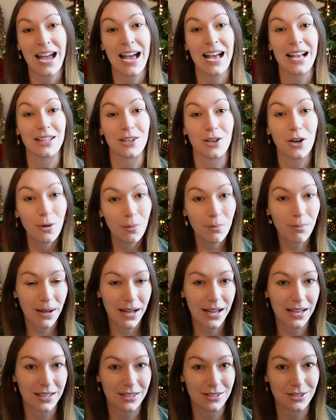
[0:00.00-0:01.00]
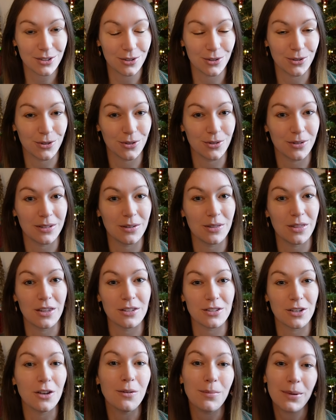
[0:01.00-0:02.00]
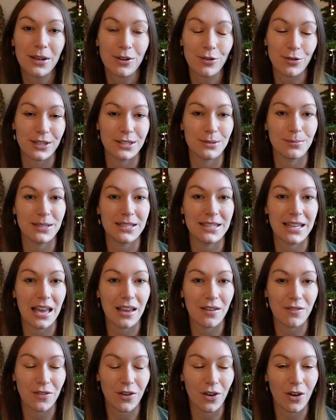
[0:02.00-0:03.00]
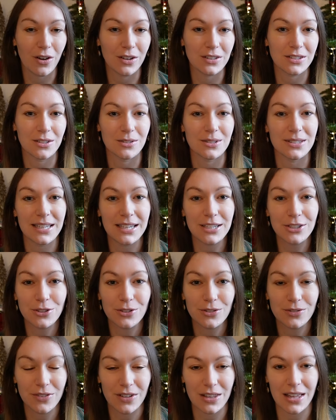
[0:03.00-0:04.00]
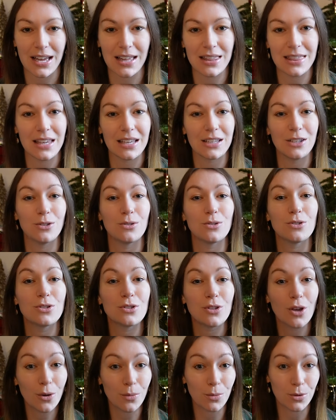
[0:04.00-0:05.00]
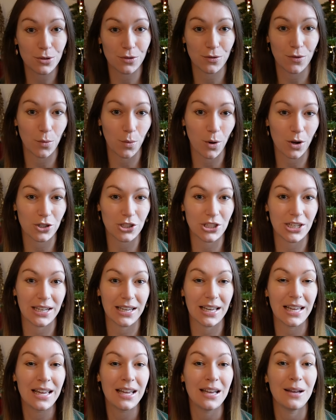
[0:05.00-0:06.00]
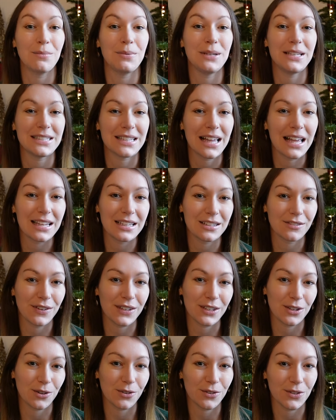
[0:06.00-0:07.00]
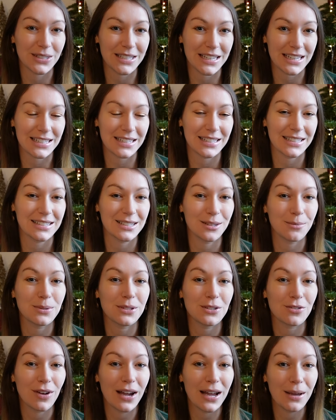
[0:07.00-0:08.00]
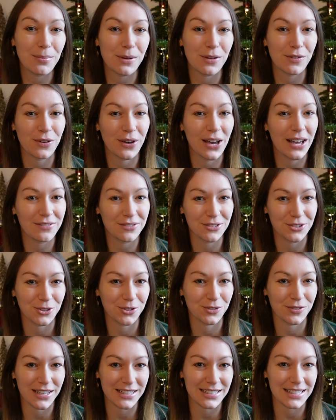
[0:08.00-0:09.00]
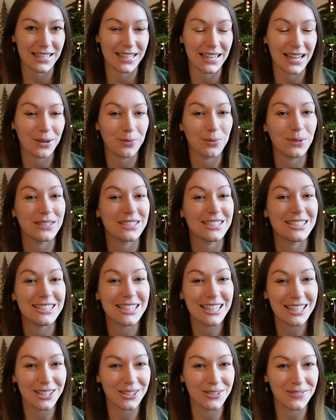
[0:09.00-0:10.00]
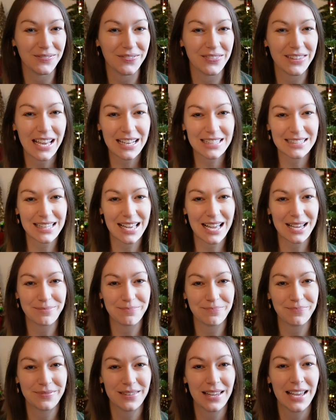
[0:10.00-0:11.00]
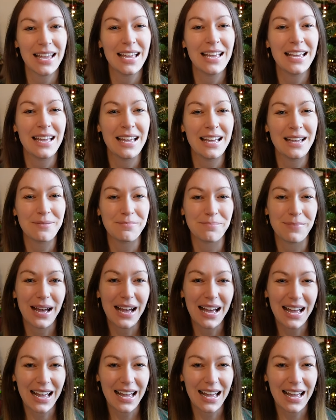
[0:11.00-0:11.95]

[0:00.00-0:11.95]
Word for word: and come back soon. There's going to be a Christmas Day vlog, so stay tuned for that. Thank you so much for watching. Please like this video if you did, subscribe if you haven't already, and we'll see you next time. Bye!